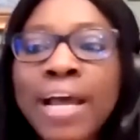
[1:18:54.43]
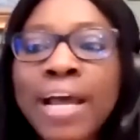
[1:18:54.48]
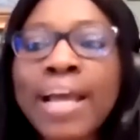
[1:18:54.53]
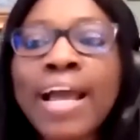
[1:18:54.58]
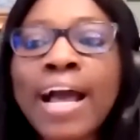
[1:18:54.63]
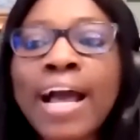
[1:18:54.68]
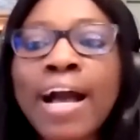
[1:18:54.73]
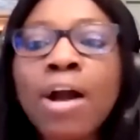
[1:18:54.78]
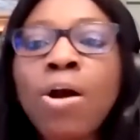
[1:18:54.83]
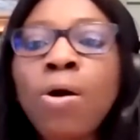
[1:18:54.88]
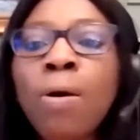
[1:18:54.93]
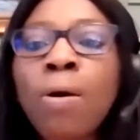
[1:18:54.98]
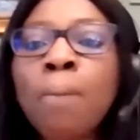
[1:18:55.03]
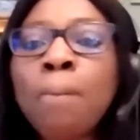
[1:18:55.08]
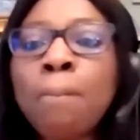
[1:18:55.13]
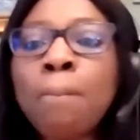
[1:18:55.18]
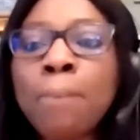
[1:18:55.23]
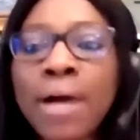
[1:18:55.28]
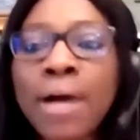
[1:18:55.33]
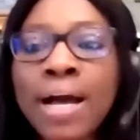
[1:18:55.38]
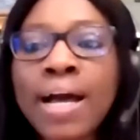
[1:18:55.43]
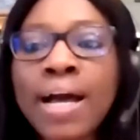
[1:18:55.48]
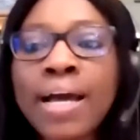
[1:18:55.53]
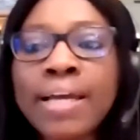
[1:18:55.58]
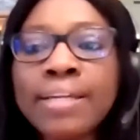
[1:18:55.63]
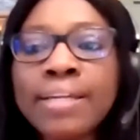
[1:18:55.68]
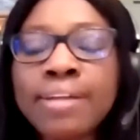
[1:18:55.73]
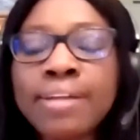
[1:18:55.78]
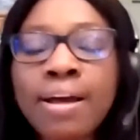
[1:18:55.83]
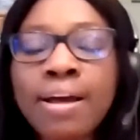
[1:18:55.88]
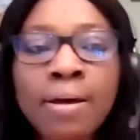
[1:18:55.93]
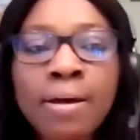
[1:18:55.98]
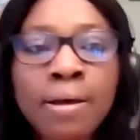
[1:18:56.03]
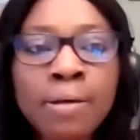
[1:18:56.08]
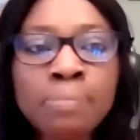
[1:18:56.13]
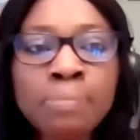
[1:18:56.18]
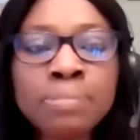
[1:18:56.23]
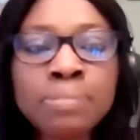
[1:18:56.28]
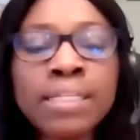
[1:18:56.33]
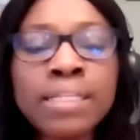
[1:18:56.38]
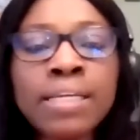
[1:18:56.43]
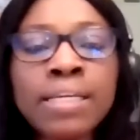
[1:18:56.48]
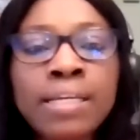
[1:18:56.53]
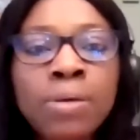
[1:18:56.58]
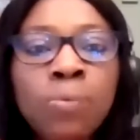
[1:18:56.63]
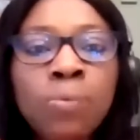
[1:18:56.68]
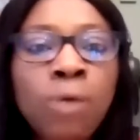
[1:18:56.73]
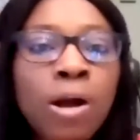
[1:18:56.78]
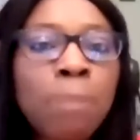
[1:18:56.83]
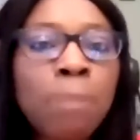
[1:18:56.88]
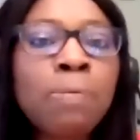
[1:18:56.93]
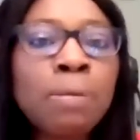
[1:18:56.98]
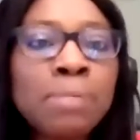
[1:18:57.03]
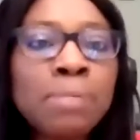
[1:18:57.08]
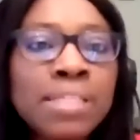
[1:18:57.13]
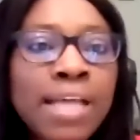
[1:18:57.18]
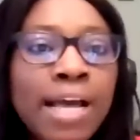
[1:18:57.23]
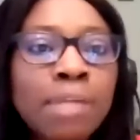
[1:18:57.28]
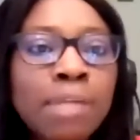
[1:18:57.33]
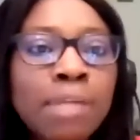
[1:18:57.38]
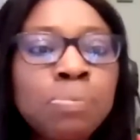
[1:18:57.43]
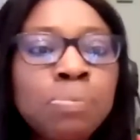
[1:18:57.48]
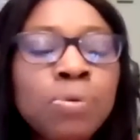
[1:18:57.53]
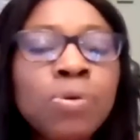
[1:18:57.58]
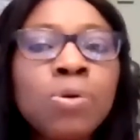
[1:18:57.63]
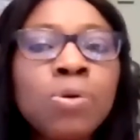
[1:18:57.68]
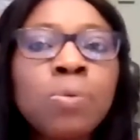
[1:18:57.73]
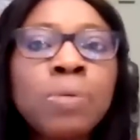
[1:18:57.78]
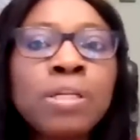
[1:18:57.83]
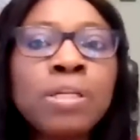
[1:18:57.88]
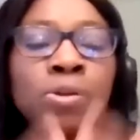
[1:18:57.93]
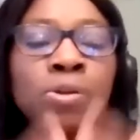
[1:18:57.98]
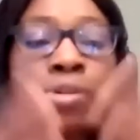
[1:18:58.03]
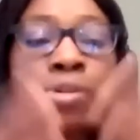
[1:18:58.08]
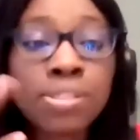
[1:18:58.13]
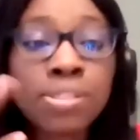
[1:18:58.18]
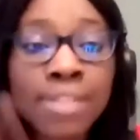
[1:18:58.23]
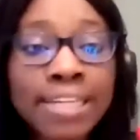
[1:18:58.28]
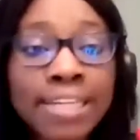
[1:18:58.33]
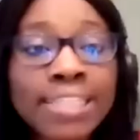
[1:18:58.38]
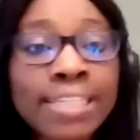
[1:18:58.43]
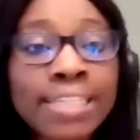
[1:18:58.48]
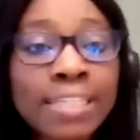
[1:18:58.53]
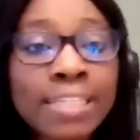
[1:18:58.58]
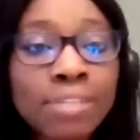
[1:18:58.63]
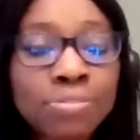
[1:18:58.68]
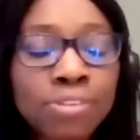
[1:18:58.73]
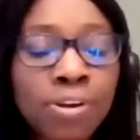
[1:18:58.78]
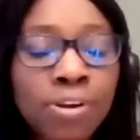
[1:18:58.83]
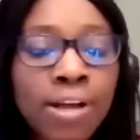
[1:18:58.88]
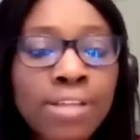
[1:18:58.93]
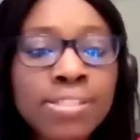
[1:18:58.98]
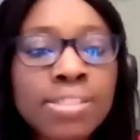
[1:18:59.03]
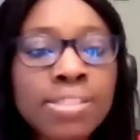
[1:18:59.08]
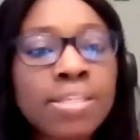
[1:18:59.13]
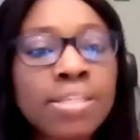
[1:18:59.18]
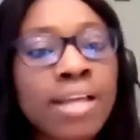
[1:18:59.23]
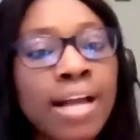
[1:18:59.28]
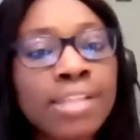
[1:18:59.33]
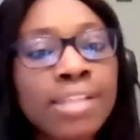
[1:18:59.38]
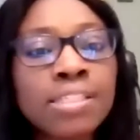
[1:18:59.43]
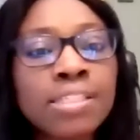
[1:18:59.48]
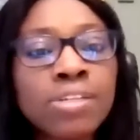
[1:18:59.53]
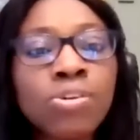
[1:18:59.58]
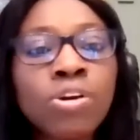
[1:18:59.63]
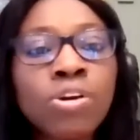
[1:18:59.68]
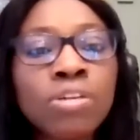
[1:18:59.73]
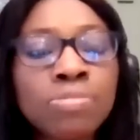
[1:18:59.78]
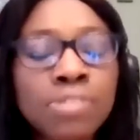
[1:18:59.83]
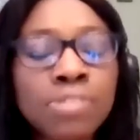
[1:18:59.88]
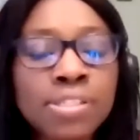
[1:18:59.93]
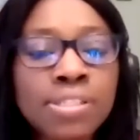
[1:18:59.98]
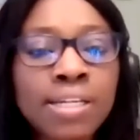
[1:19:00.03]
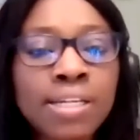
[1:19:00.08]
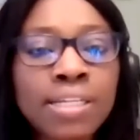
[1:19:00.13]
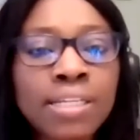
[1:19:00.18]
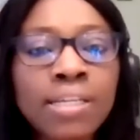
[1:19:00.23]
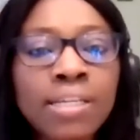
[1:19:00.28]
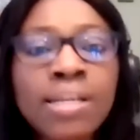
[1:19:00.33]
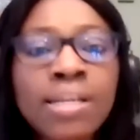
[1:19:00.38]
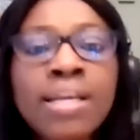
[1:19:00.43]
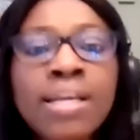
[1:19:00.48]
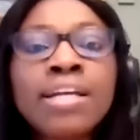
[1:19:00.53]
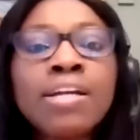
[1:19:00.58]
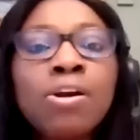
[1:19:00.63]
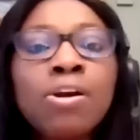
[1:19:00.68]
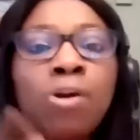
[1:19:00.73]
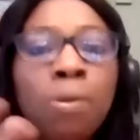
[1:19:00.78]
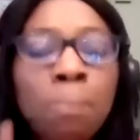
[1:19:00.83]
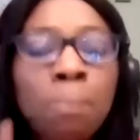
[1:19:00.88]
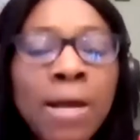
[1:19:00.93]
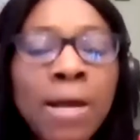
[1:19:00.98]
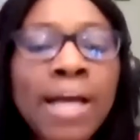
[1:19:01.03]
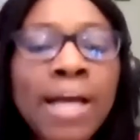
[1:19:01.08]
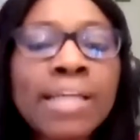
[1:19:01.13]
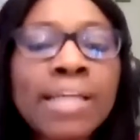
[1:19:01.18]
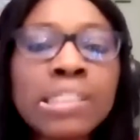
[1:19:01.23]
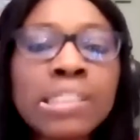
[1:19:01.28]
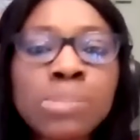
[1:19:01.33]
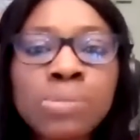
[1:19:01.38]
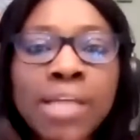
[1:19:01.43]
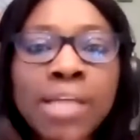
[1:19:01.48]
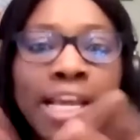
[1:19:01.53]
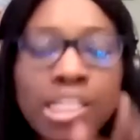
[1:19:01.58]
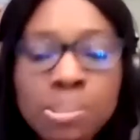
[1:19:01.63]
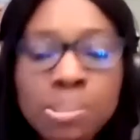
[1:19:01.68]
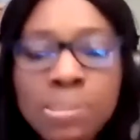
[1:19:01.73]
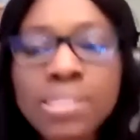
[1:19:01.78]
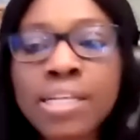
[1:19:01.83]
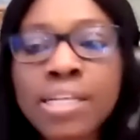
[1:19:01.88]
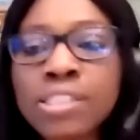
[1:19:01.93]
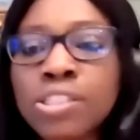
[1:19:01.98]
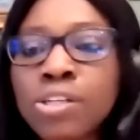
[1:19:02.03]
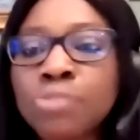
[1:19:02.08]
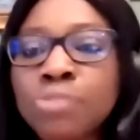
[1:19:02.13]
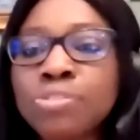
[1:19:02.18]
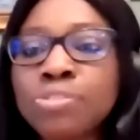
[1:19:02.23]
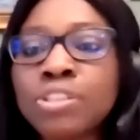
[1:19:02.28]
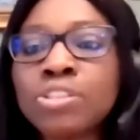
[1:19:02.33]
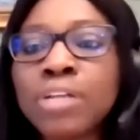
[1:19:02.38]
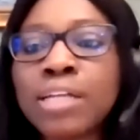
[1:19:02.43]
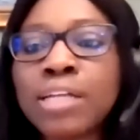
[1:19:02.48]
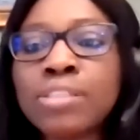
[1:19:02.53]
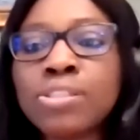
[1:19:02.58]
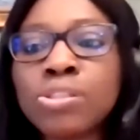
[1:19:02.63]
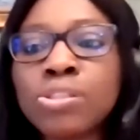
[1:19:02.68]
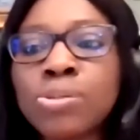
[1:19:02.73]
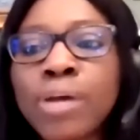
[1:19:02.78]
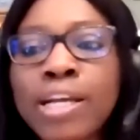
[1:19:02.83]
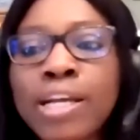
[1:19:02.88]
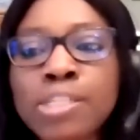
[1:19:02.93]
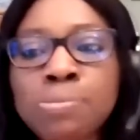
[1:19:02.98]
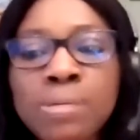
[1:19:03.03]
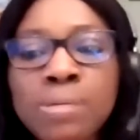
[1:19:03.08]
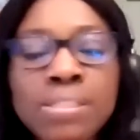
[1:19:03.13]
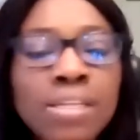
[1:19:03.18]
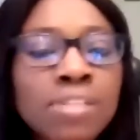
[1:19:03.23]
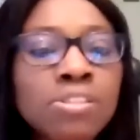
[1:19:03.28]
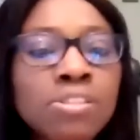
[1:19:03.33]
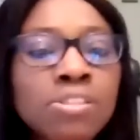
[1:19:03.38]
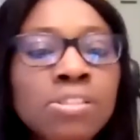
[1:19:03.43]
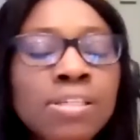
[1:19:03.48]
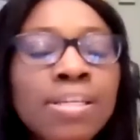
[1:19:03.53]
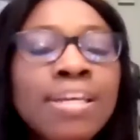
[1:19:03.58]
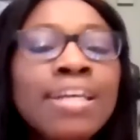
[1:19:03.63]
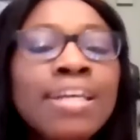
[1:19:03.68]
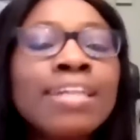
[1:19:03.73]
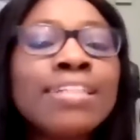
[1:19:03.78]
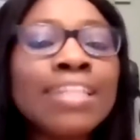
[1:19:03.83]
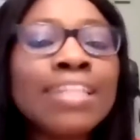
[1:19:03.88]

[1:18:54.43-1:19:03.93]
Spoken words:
Try and combine the work permit handbook with your study. If you're actually going for study, combine it with Express Entry if you're trying to do Express Entry.